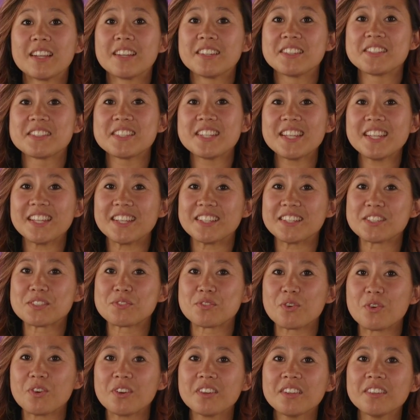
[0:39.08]
C is
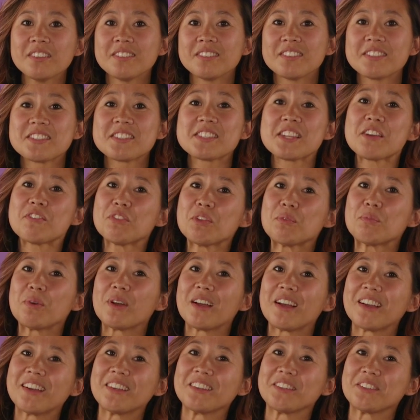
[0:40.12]
for
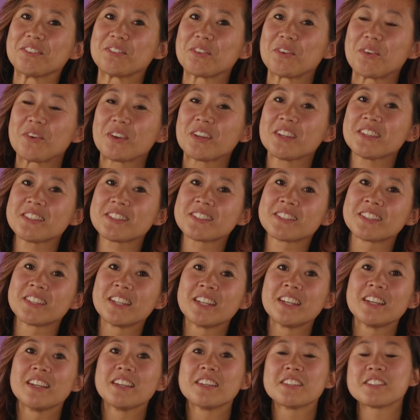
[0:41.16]
cephalopod, of course.
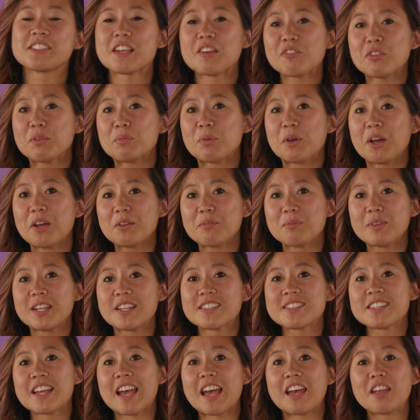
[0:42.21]
Cephalopod
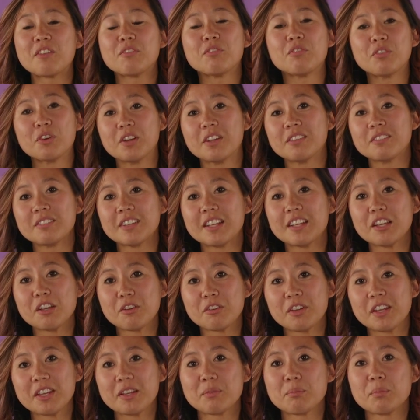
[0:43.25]
means head foot in
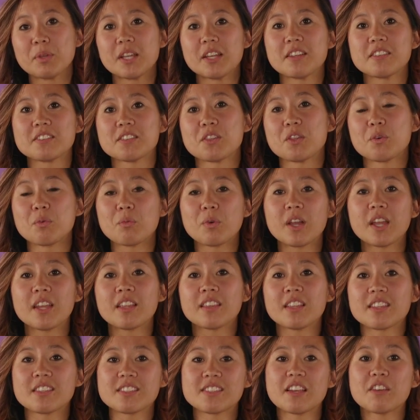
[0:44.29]
Greek because of the way
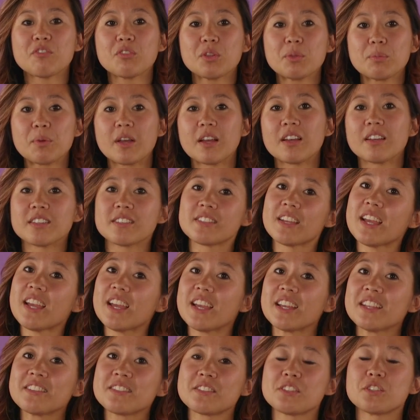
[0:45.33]
that cephalopods'
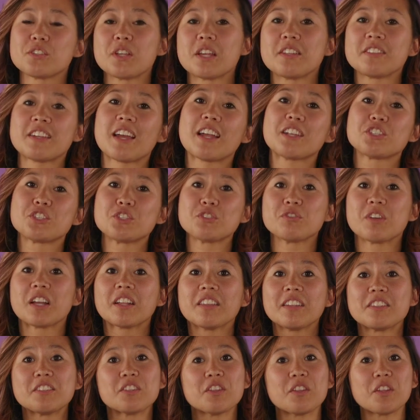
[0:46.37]
heads attach
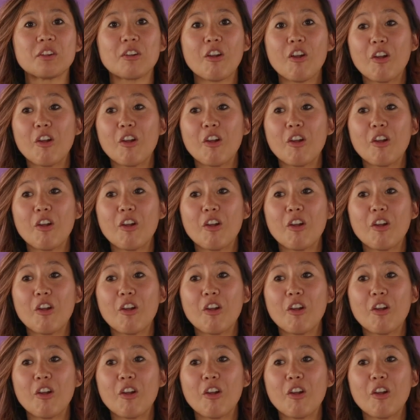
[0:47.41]
directly to their